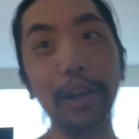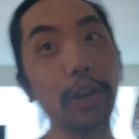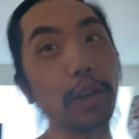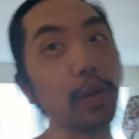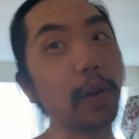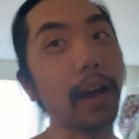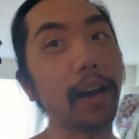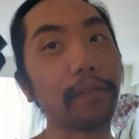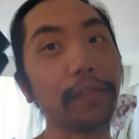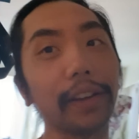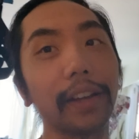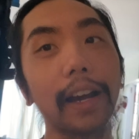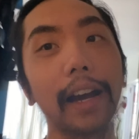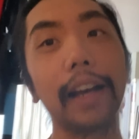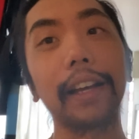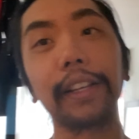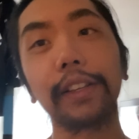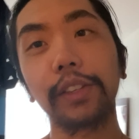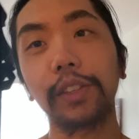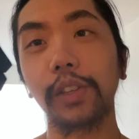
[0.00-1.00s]
you have it,
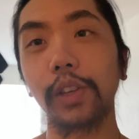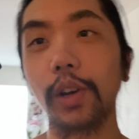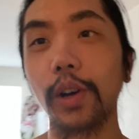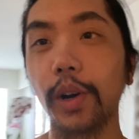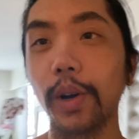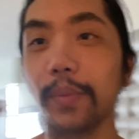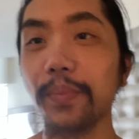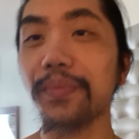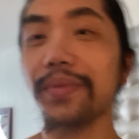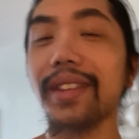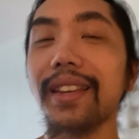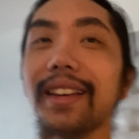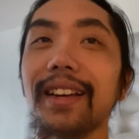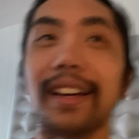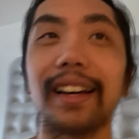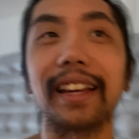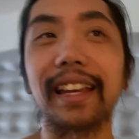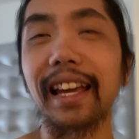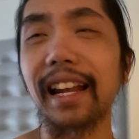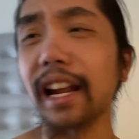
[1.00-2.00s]
guys. So
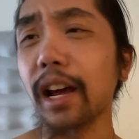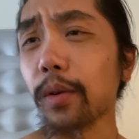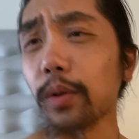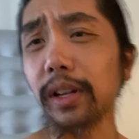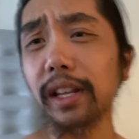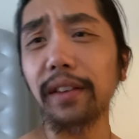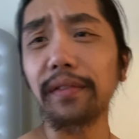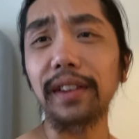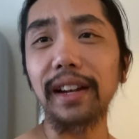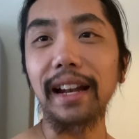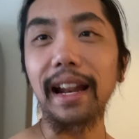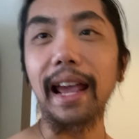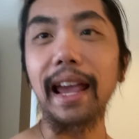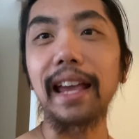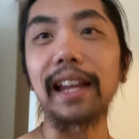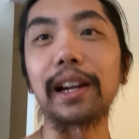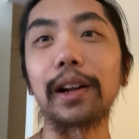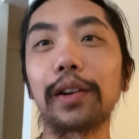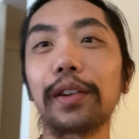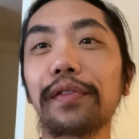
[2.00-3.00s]
again, I would give it an
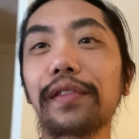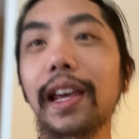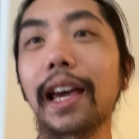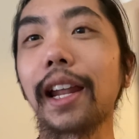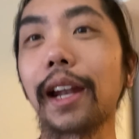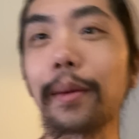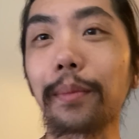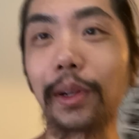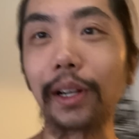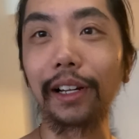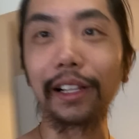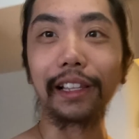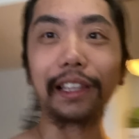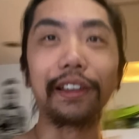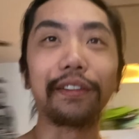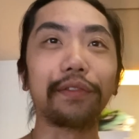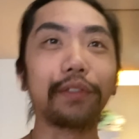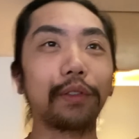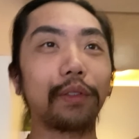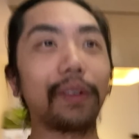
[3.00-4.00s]
8 out of 10. I'm gonna
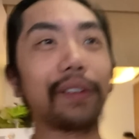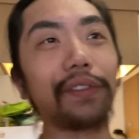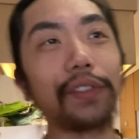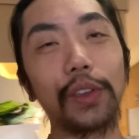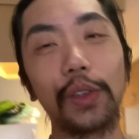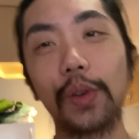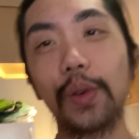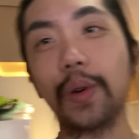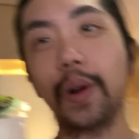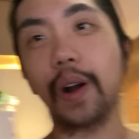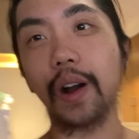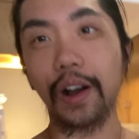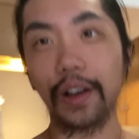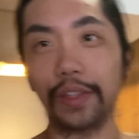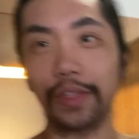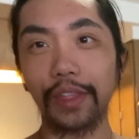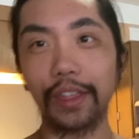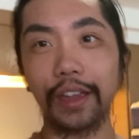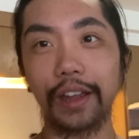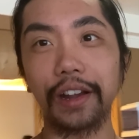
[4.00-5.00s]
leave a review
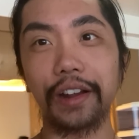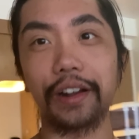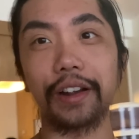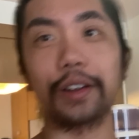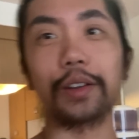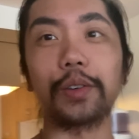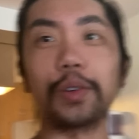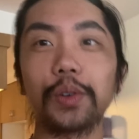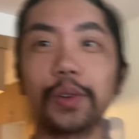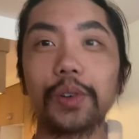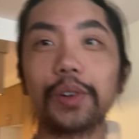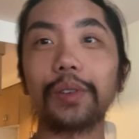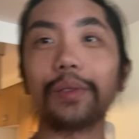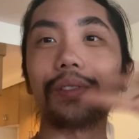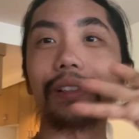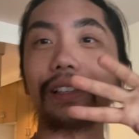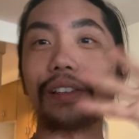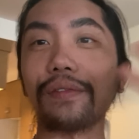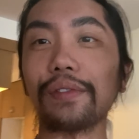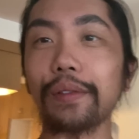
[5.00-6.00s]
on their
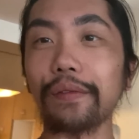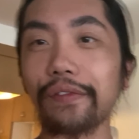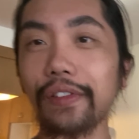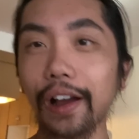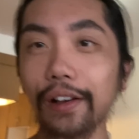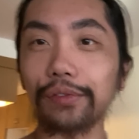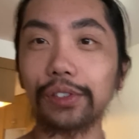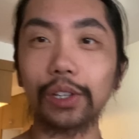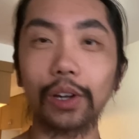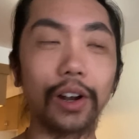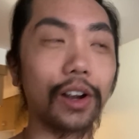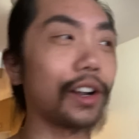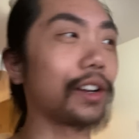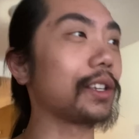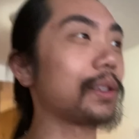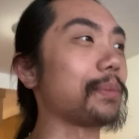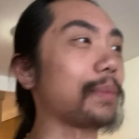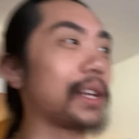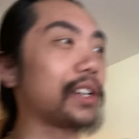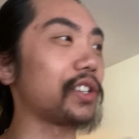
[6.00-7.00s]
Google, leave them 5
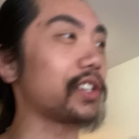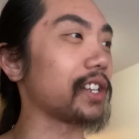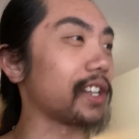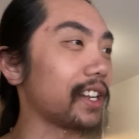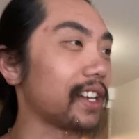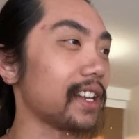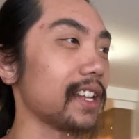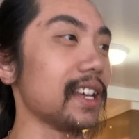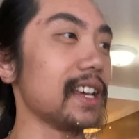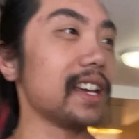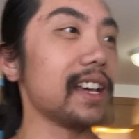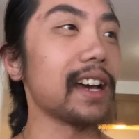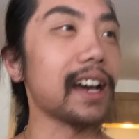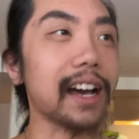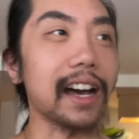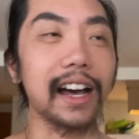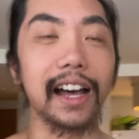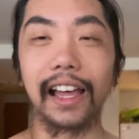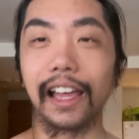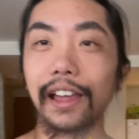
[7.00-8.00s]
stars, mention
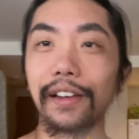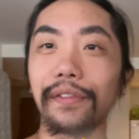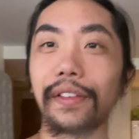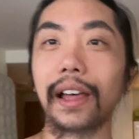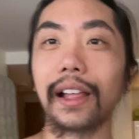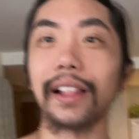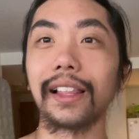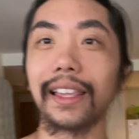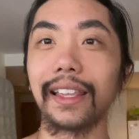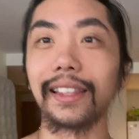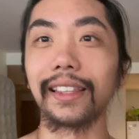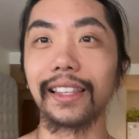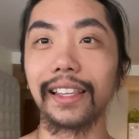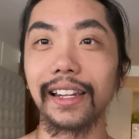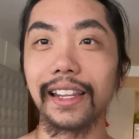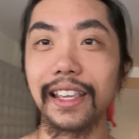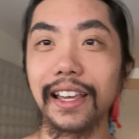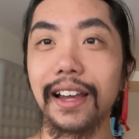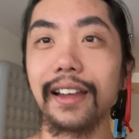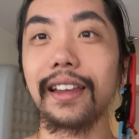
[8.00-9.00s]
Evella and
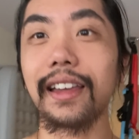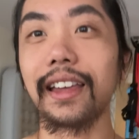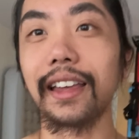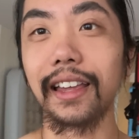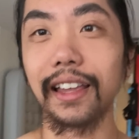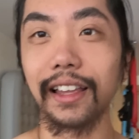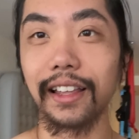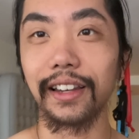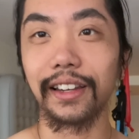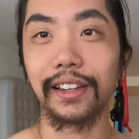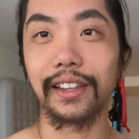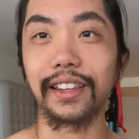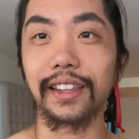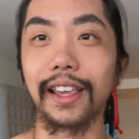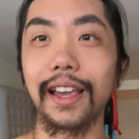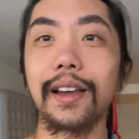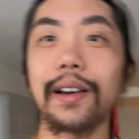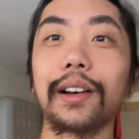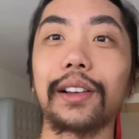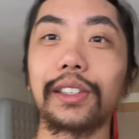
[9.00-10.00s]
Lydia, and
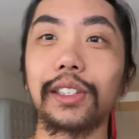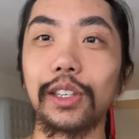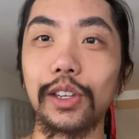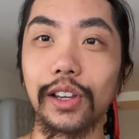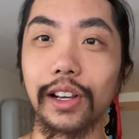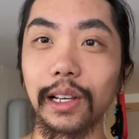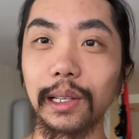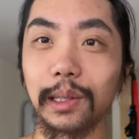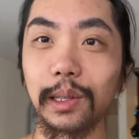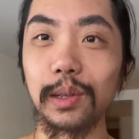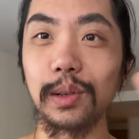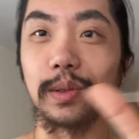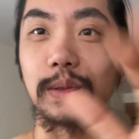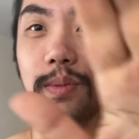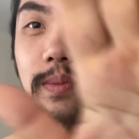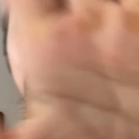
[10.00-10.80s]
yeah, I'll see you guys soon.